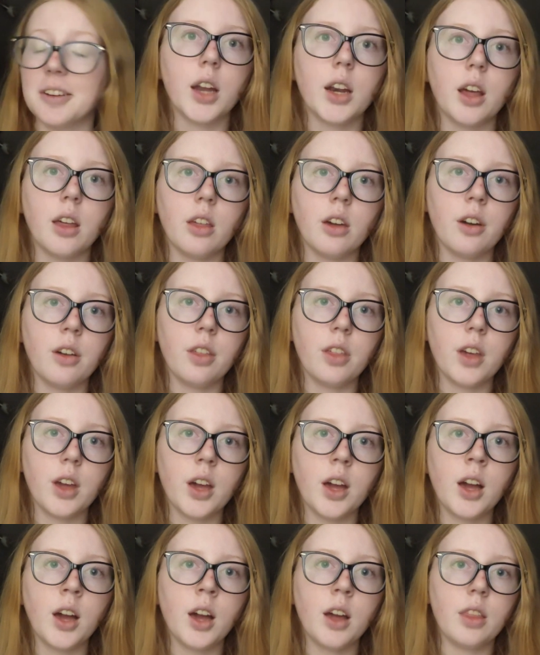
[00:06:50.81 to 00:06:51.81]
Another
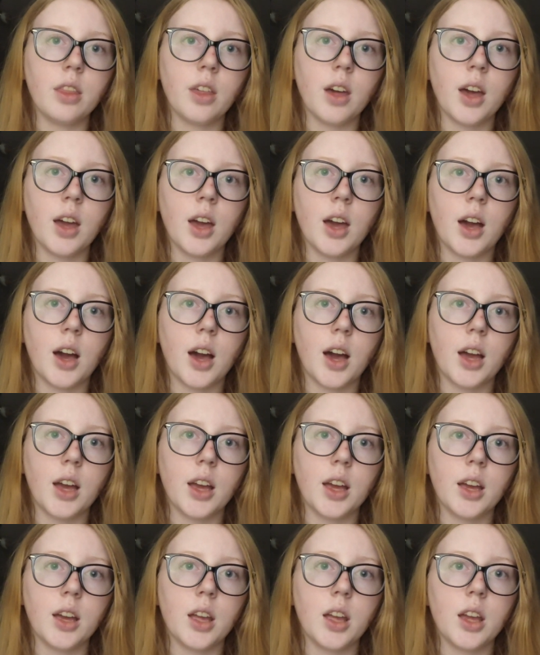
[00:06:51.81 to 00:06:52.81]
thing that
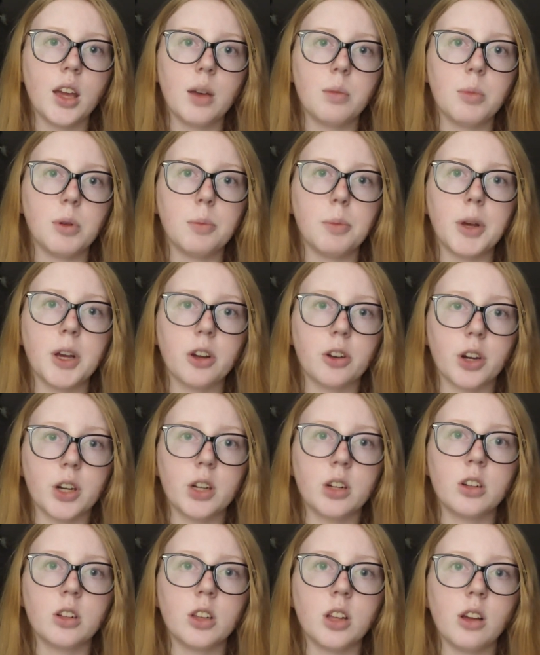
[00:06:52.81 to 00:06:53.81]
I am a bit
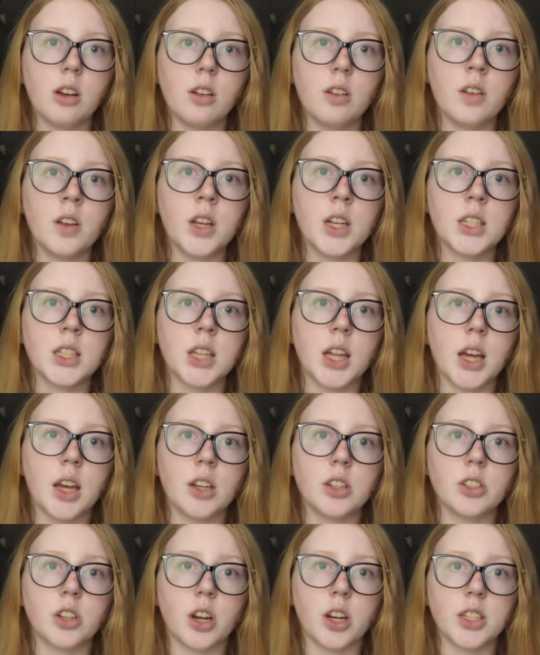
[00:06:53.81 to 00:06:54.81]
critical of is
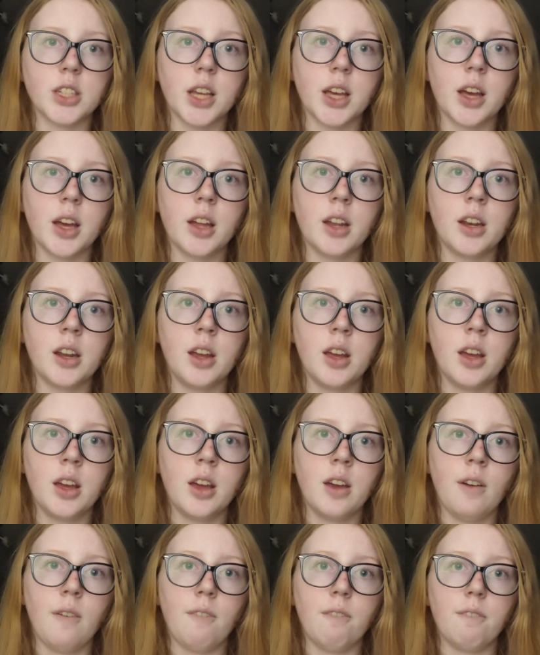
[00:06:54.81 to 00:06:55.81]
that Shahrazad
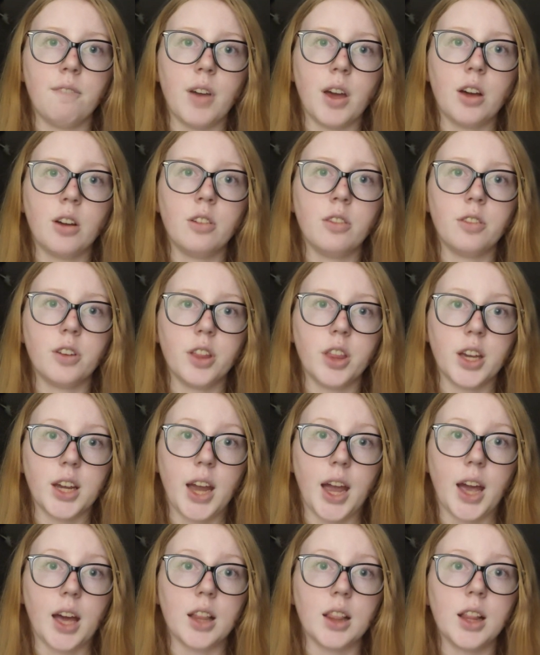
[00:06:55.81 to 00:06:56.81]
fell for the
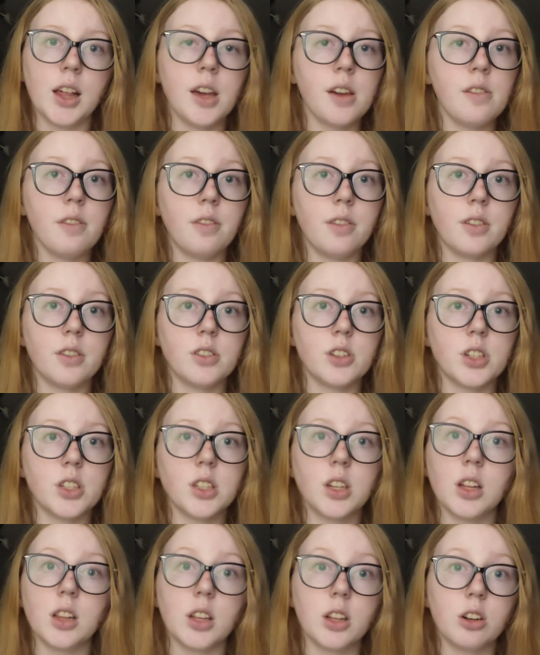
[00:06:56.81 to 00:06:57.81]
Caliph
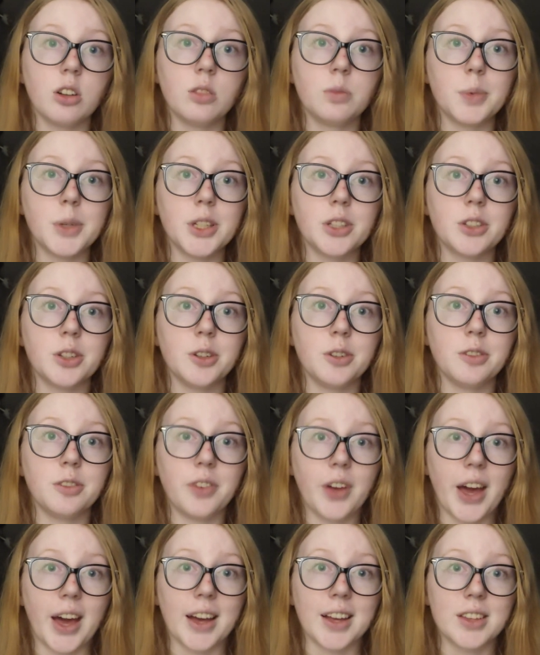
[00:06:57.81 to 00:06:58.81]
just a little bit too
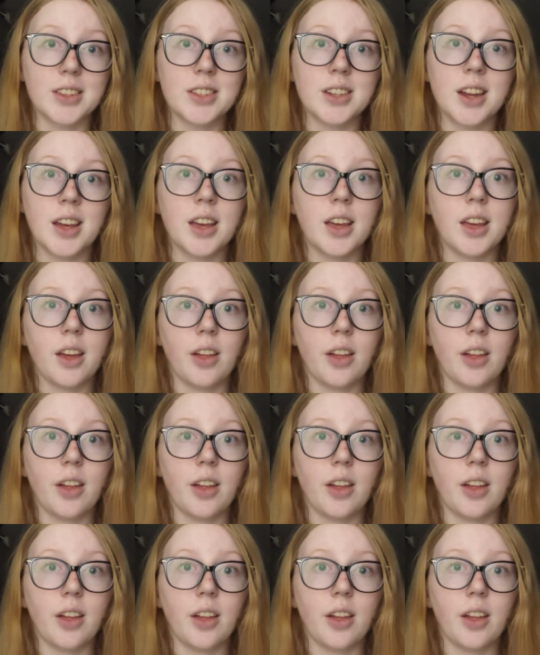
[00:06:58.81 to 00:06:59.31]
fast.